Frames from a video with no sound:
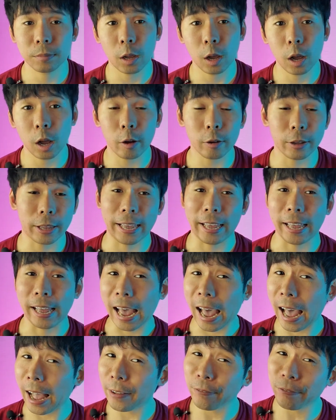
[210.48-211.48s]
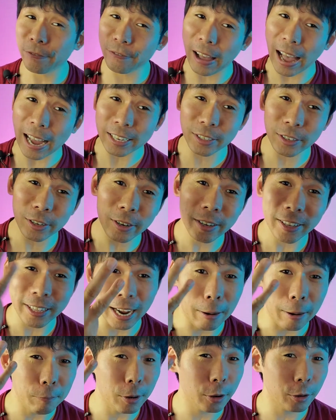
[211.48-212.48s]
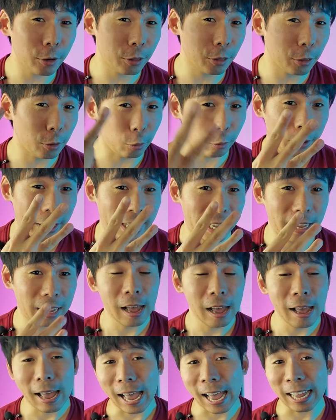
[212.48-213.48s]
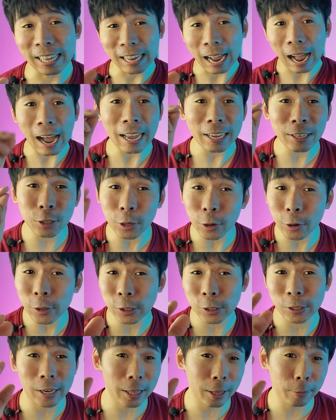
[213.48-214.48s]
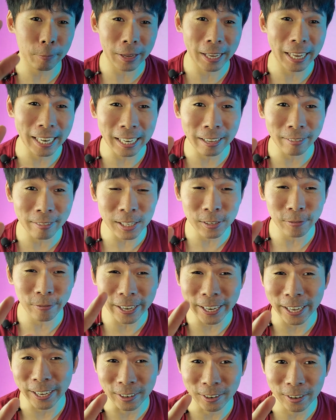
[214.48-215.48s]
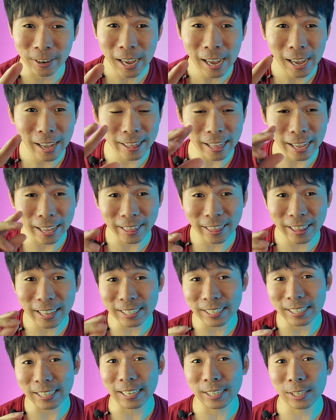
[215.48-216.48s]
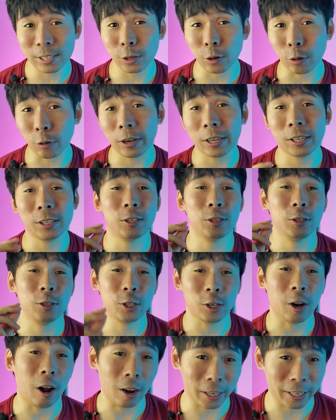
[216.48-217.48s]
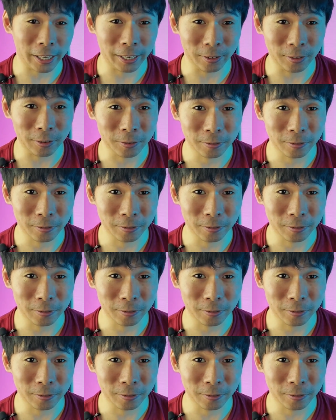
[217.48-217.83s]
Okay, and factor number 3. And I told you at the beginning of this video that this is going to shock you.